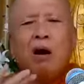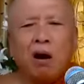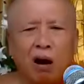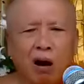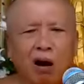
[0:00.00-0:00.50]

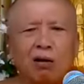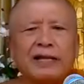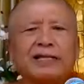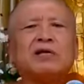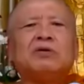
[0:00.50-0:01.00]
All
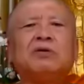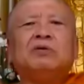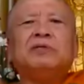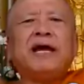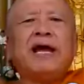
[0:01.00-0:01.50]
letting
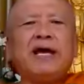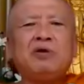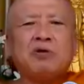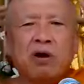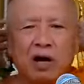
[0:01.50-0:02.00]
go.
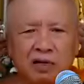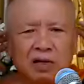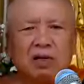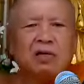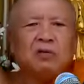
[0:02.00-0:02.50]
Then you got
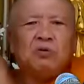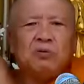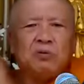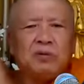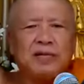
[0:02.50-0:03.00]

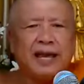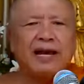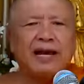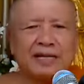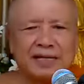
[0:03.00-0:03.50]
to the
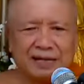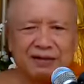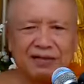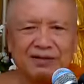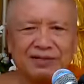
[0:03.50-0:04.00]

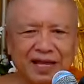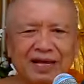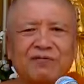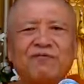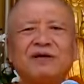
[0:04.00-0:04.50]
enlightened,
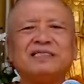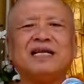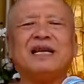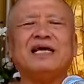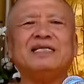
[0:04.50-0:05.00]
okay? The first
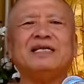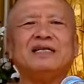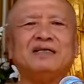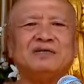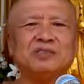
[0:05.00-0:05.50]
enlightened,
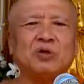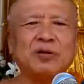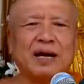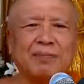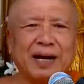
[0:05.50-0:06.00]

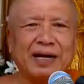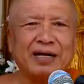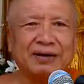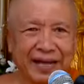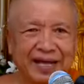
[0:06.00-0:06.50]
soda one,
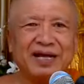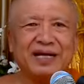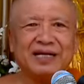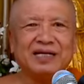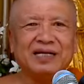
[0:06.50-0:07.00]

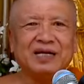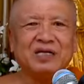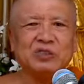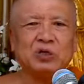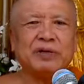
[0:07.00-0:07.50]
okay?
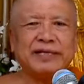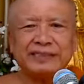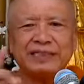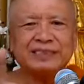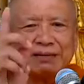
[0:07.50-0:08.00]
So this
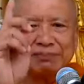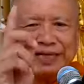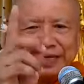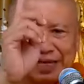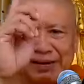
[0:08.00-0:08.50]
is
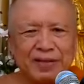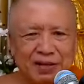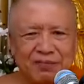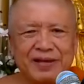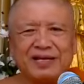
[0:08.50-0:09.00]
something in
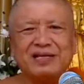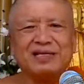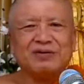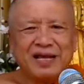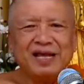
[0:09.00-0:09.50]
between,
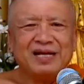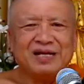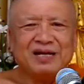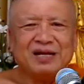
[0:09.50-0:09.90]
okay?